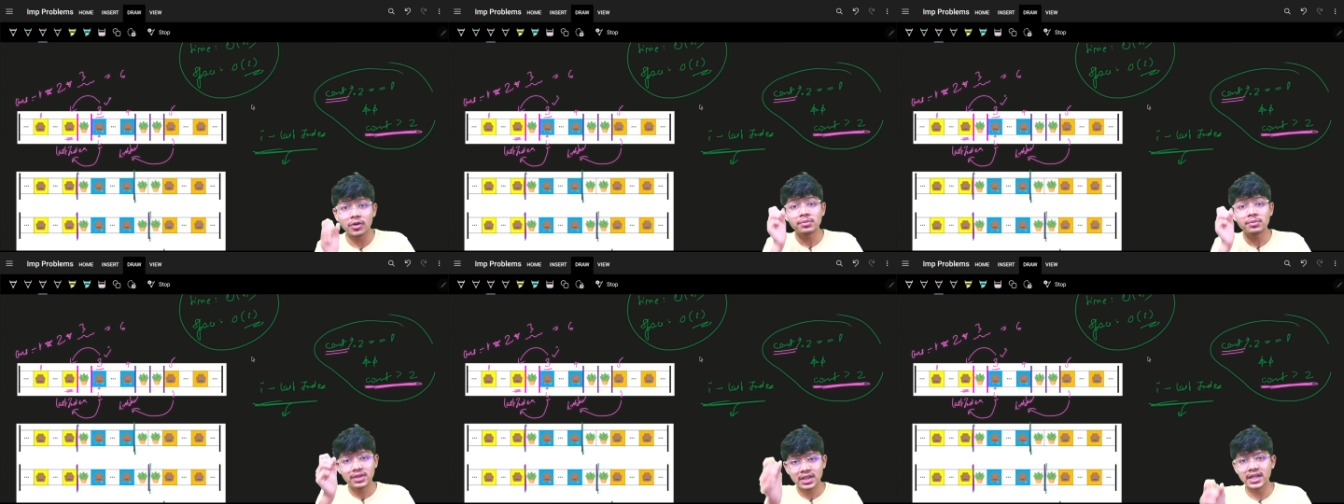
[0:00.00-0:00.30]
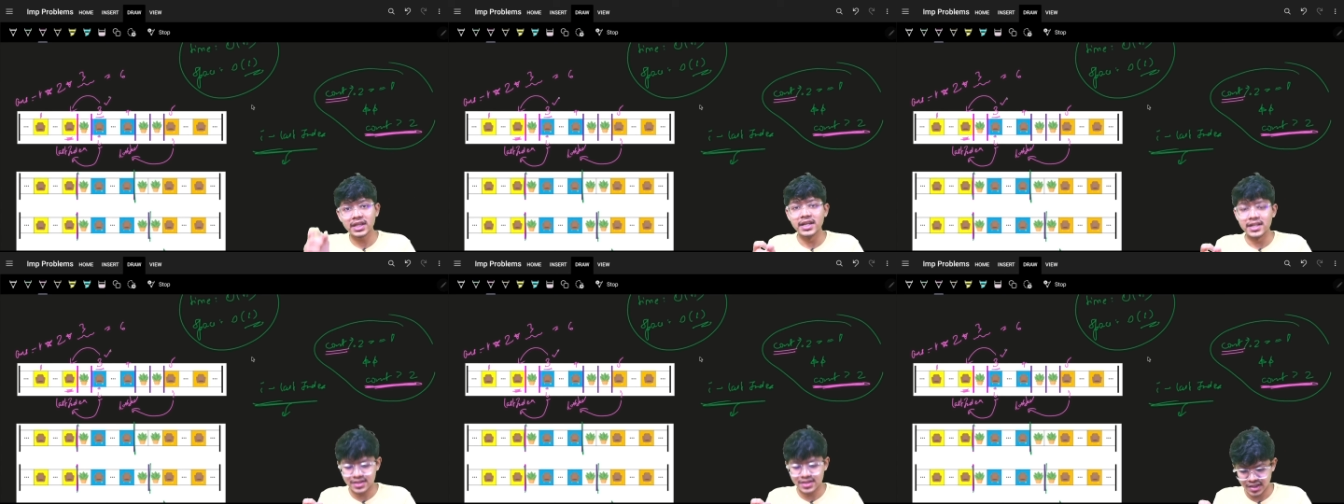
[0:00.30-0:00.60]

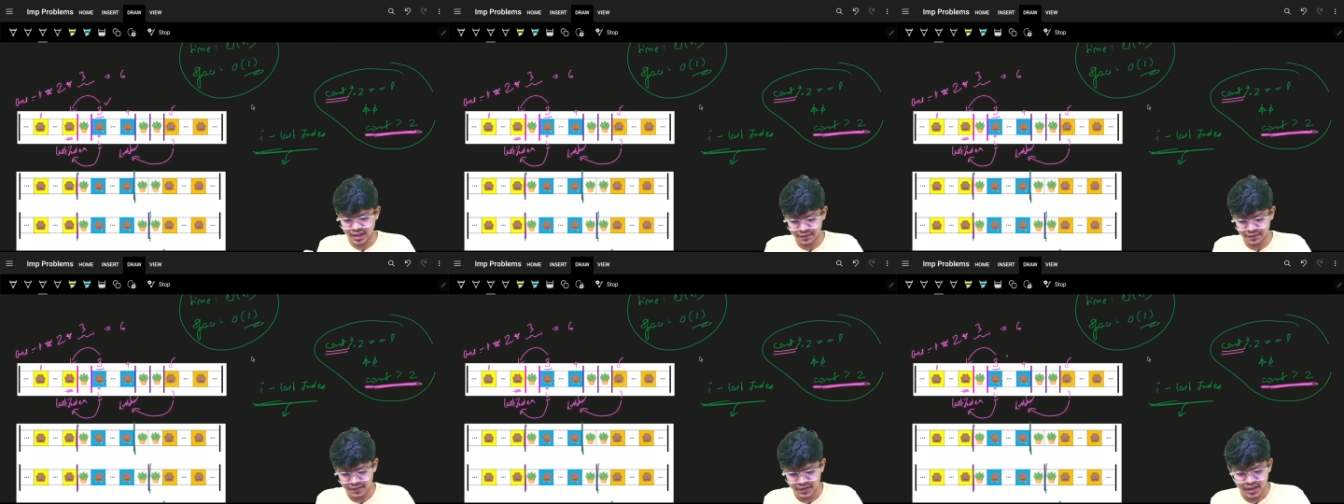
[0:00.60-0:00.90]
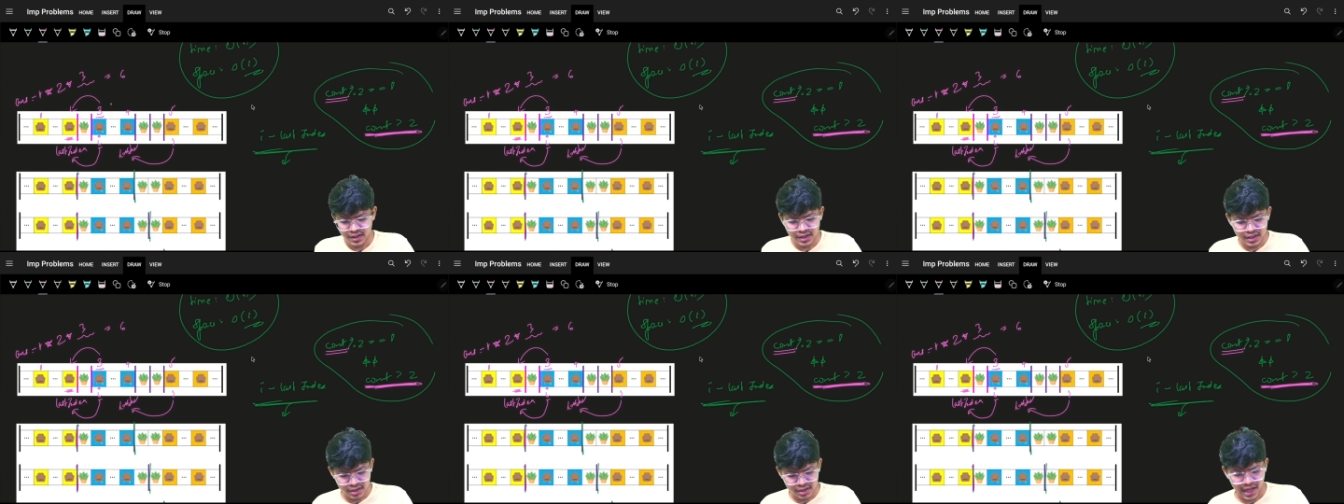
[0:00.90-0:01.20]
3 itself,
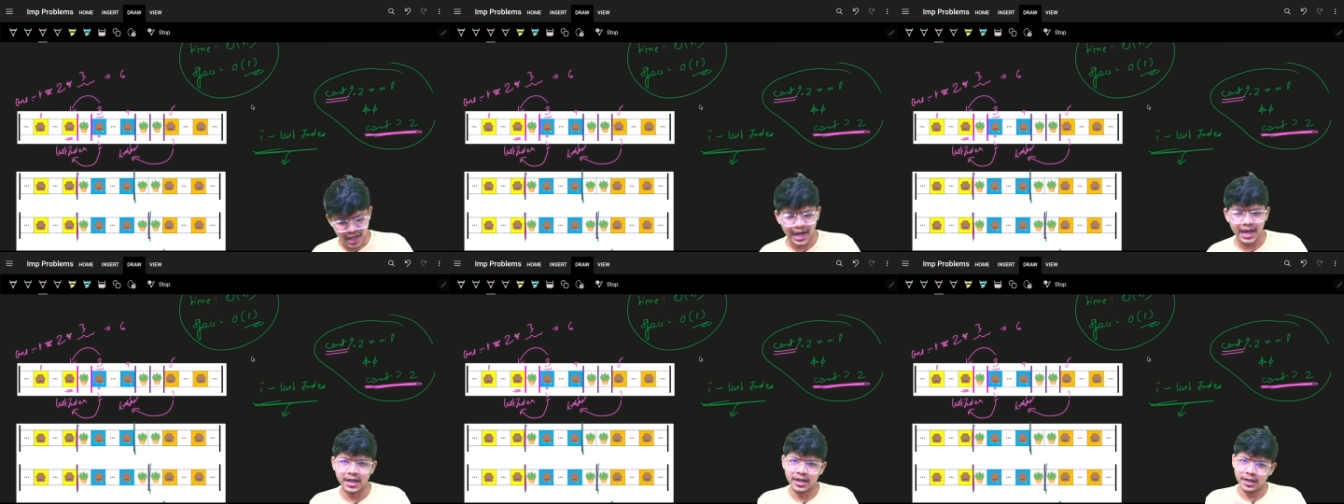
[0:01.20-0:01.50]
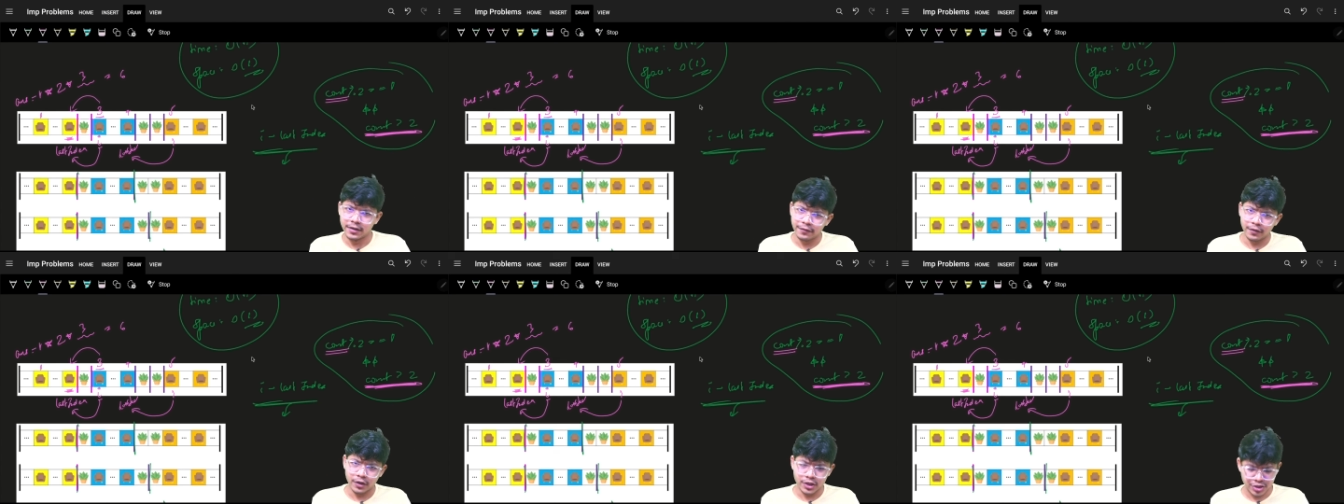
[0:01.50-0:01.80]

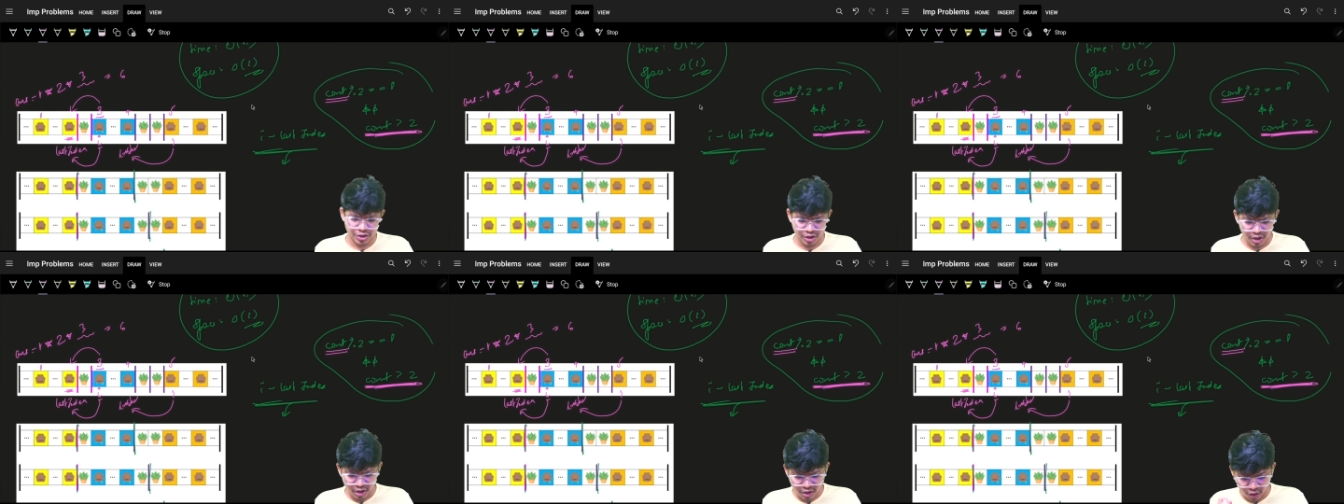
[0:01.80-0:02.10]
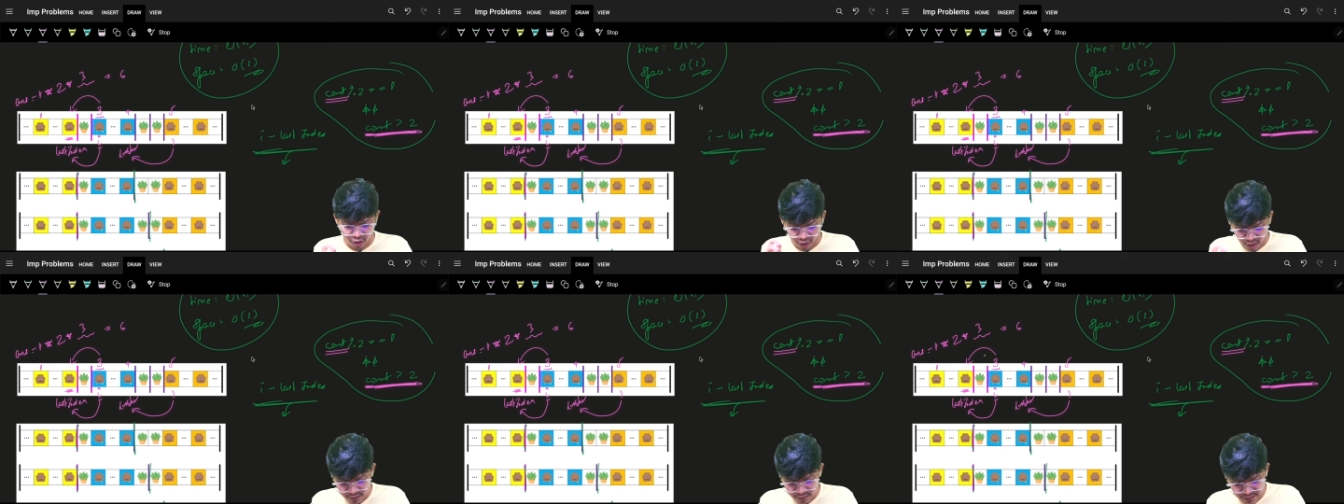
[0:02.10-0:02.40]
and for sure
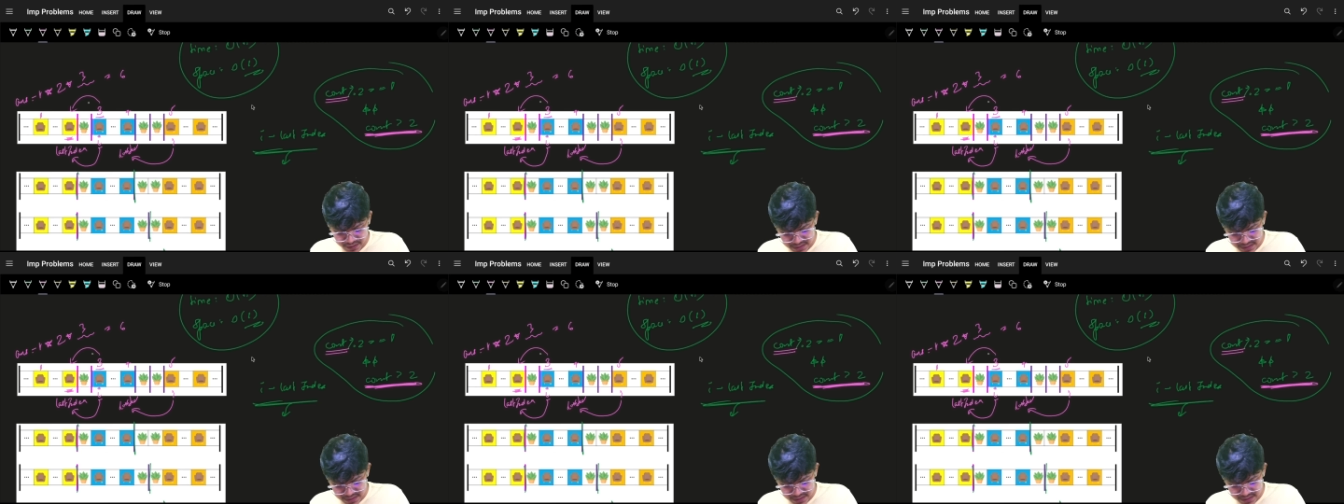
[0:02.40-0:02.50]
always